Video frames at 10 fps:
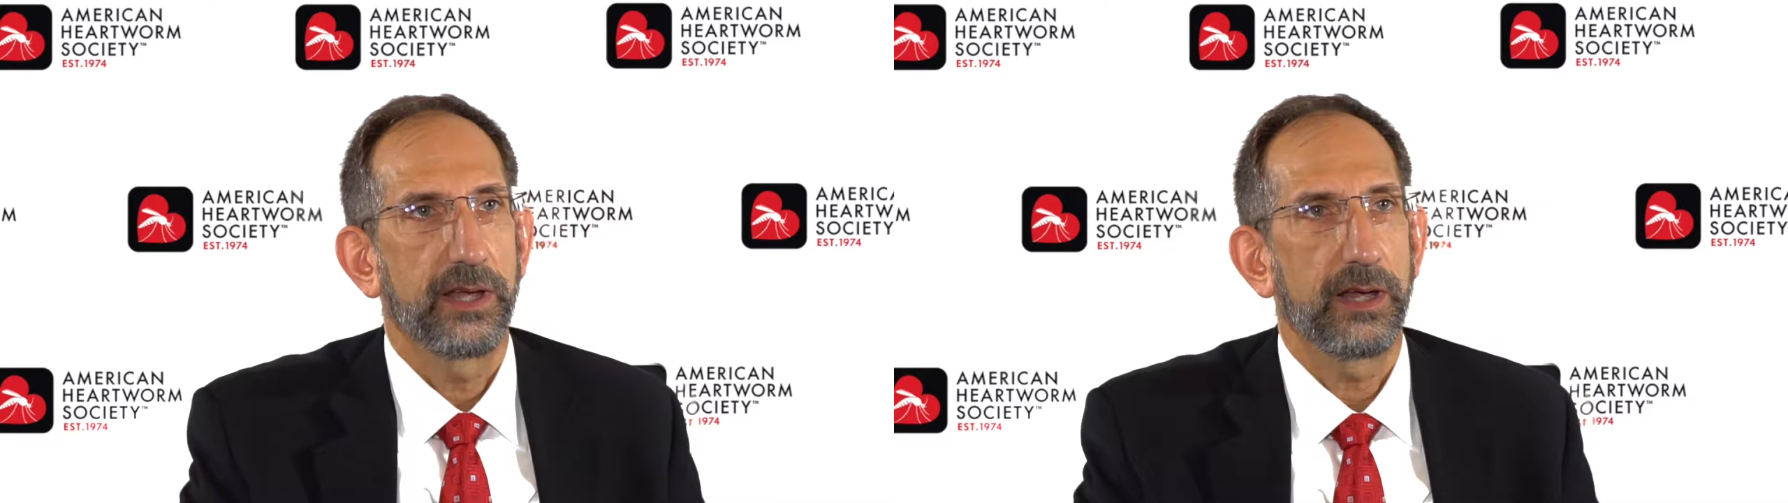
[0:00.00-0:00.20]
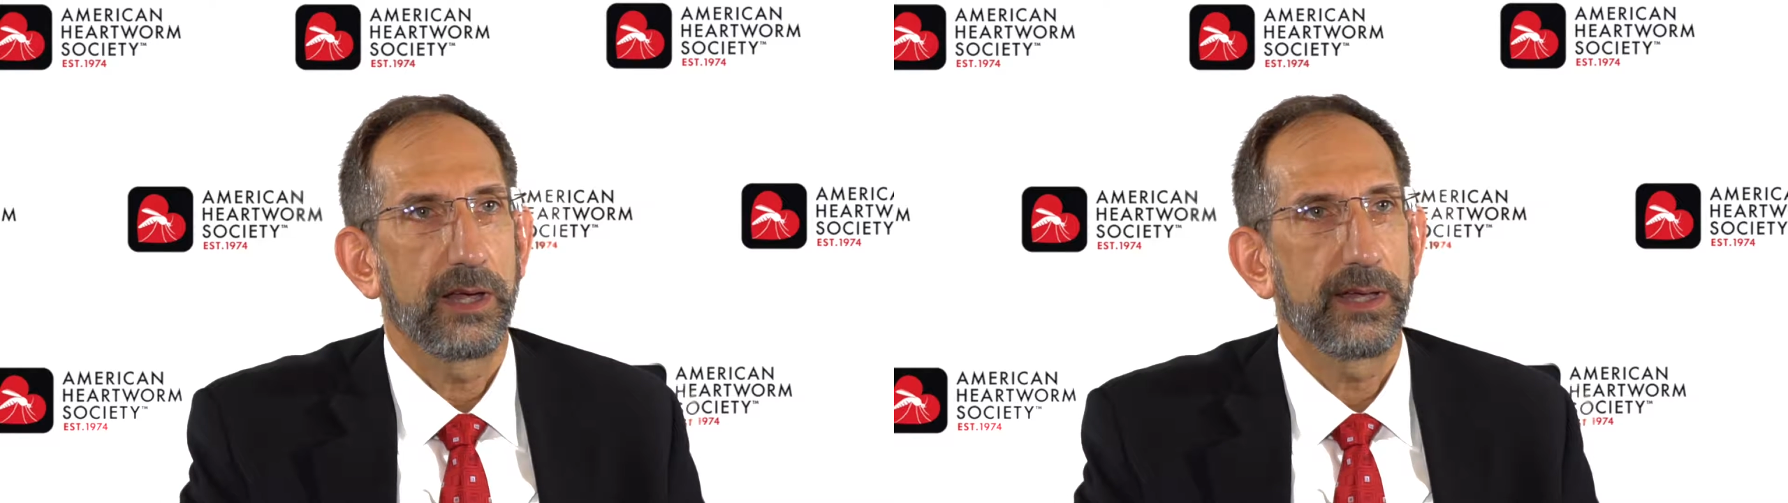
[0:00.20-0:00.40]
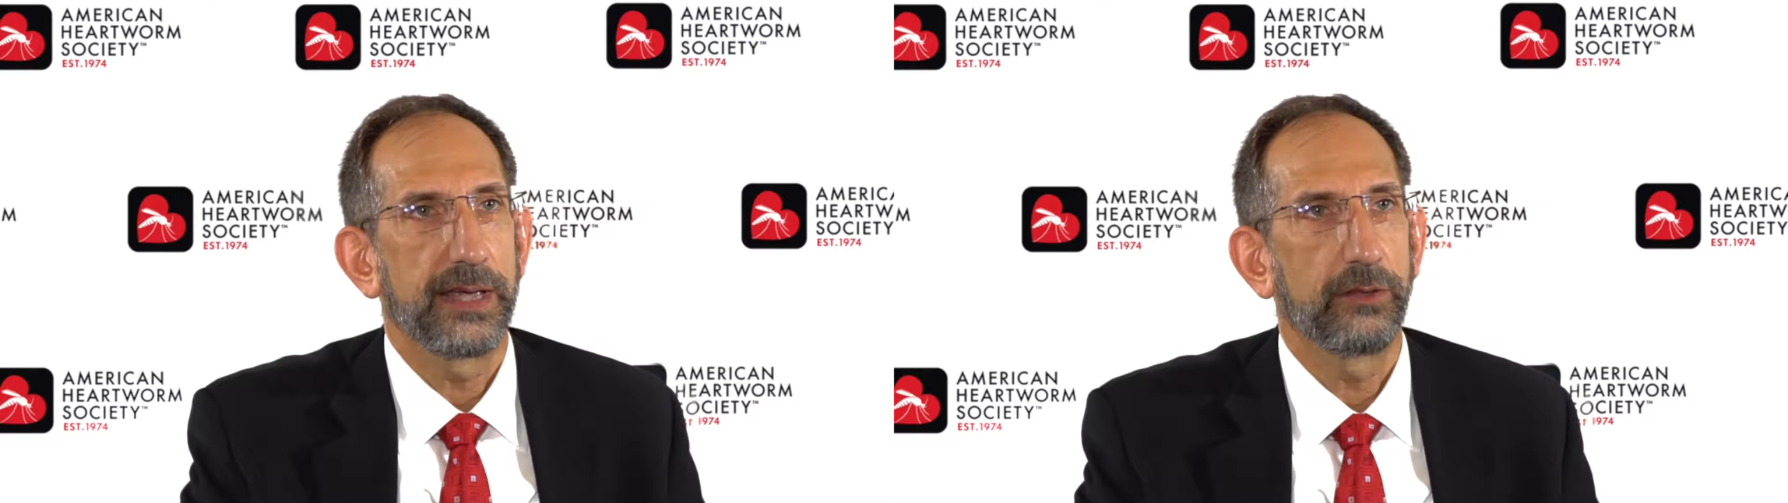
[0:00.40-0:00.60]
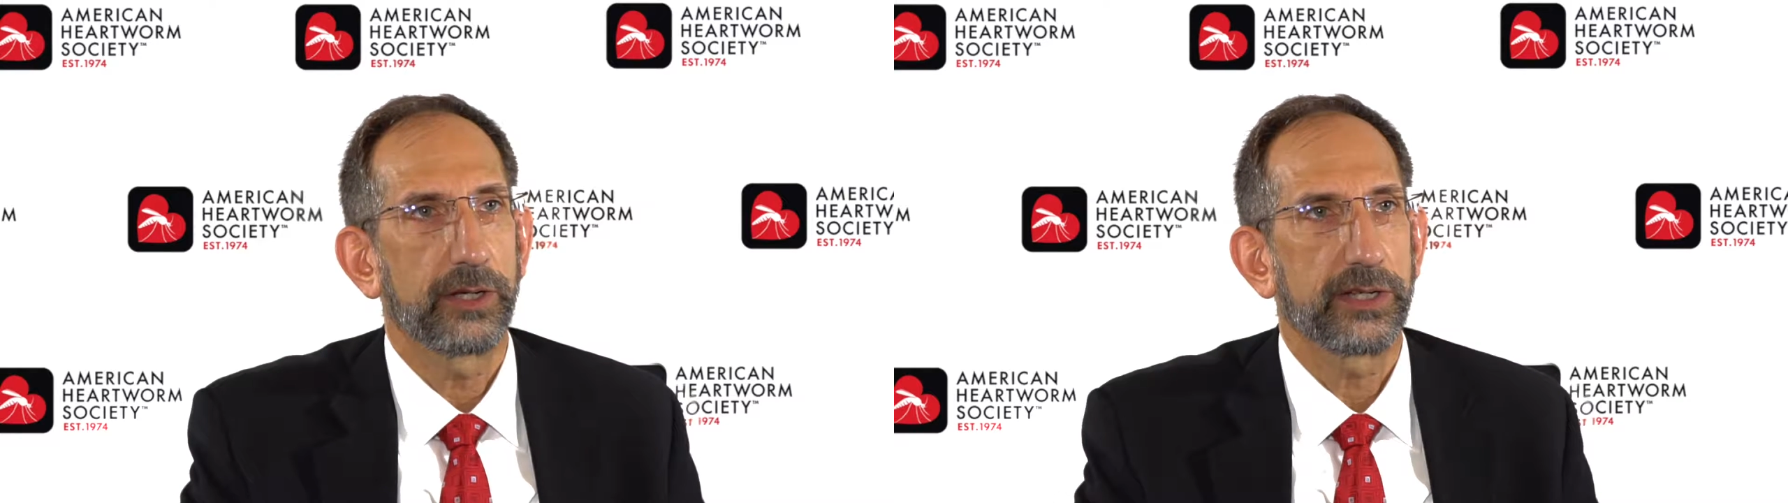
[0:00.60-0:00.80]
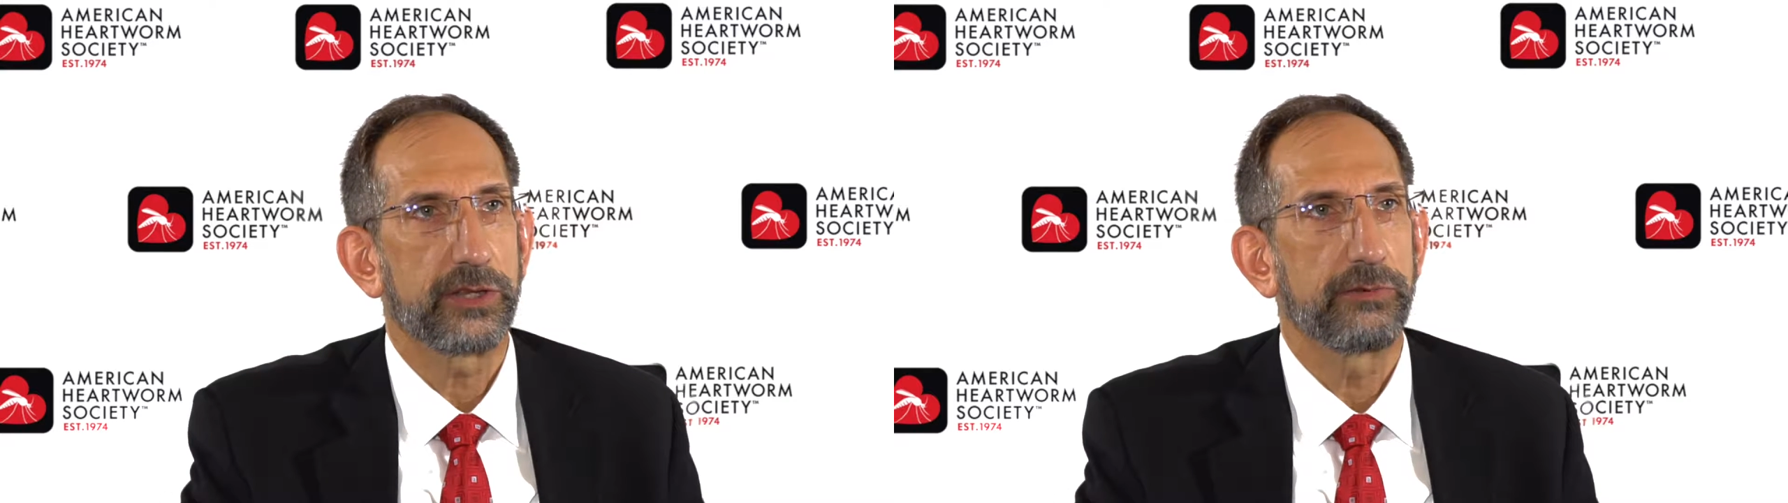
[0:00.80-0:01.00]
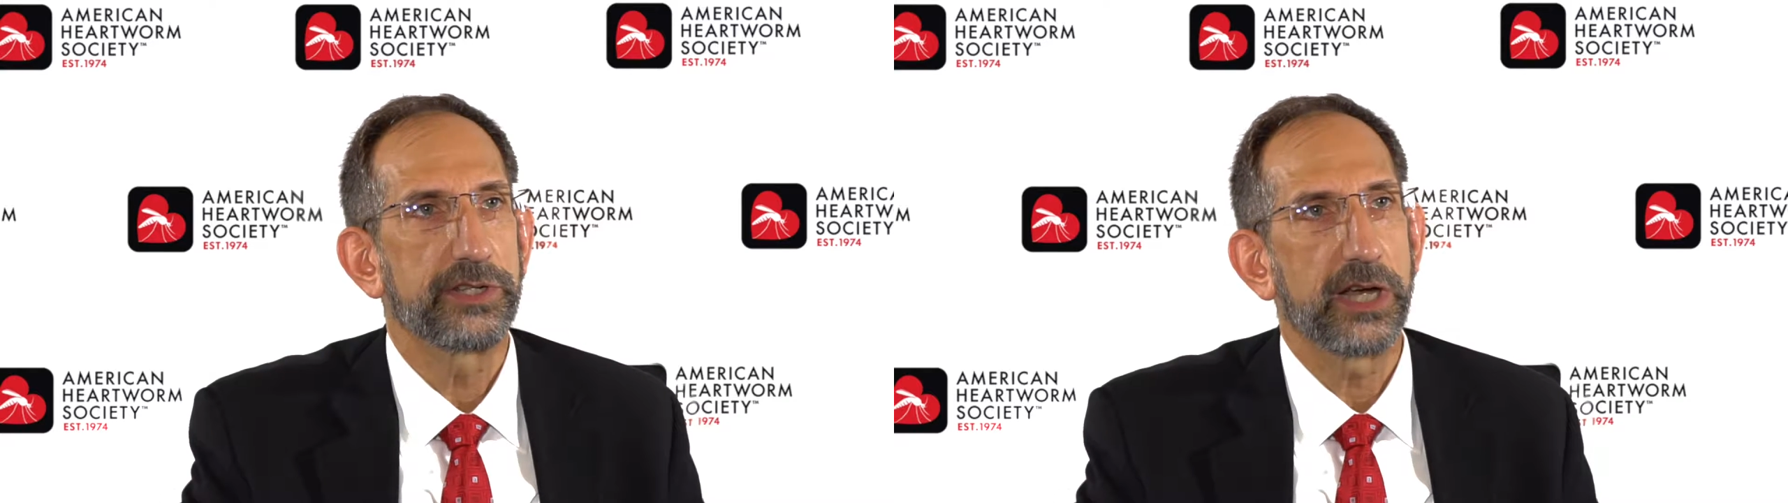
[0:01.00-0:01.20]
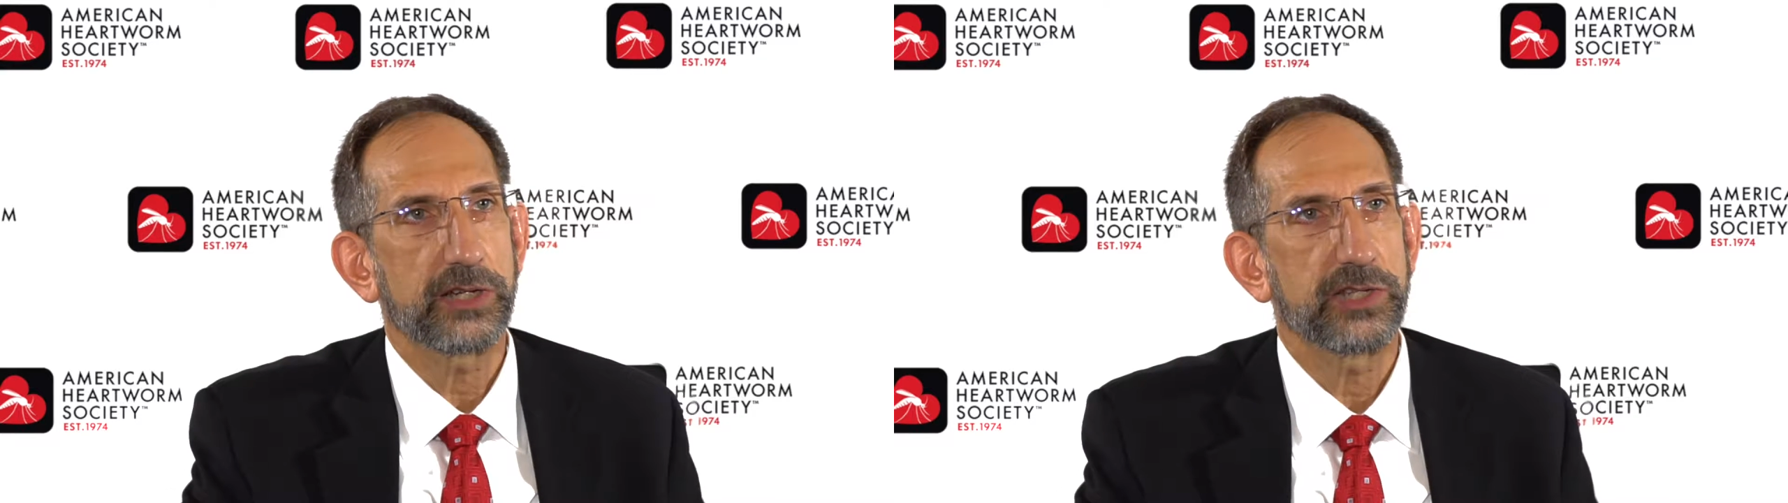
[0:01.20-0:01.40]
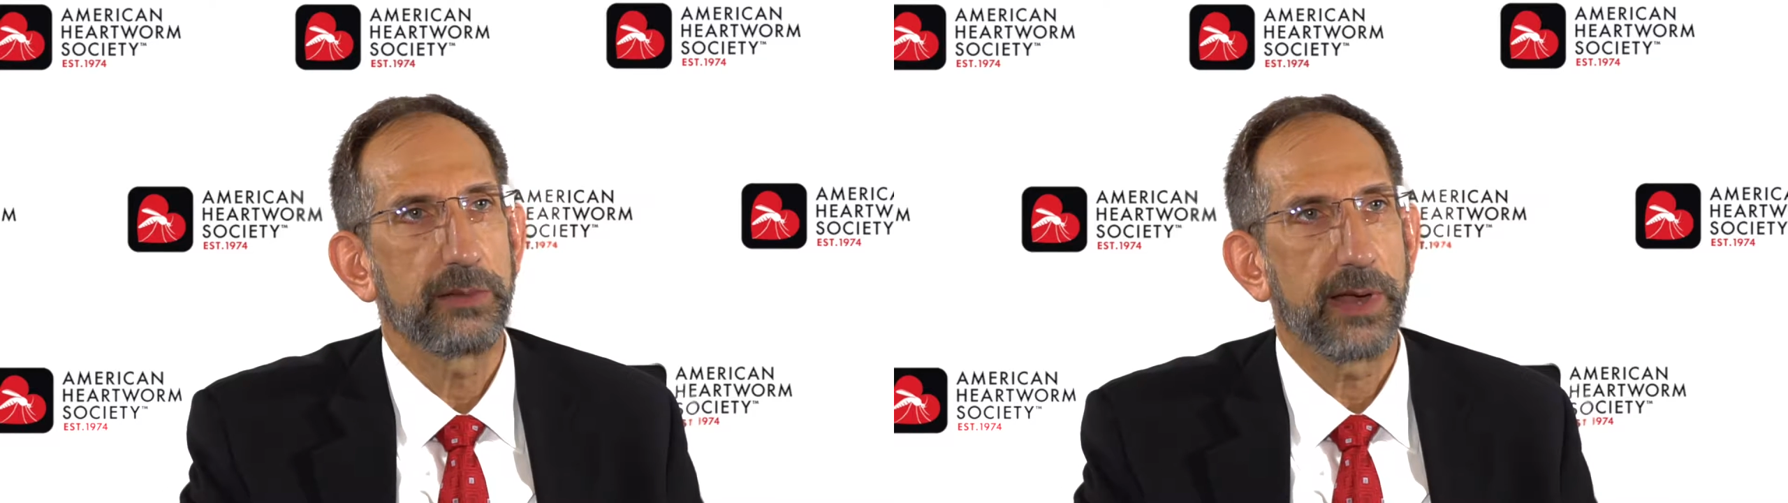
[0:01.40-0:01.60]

and look at the reduction in